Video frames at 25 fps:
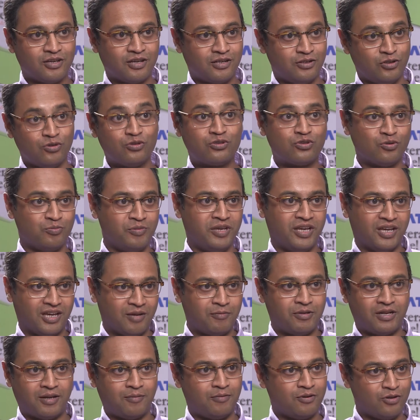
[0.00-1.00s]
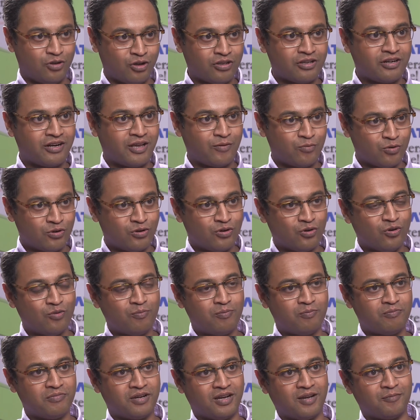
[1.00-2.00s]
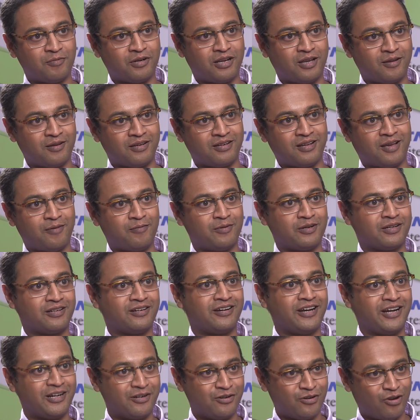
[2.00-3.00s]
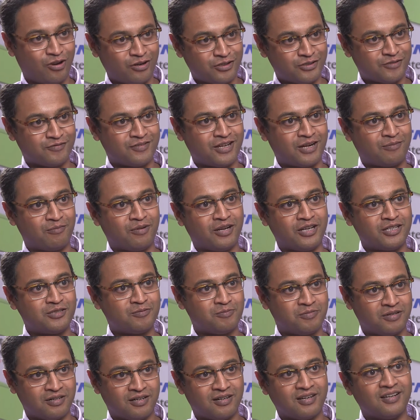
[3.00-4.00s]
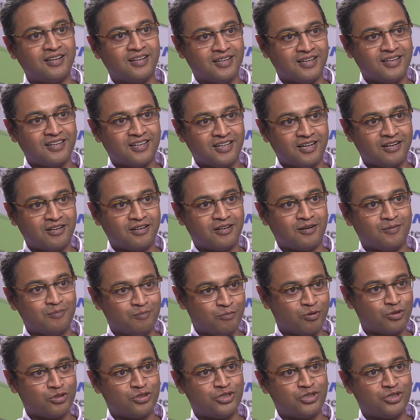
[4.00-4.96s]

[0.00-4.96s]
news to me. I mean, not that I would know. I mean, I have a great knowledge of that place, but Bhuj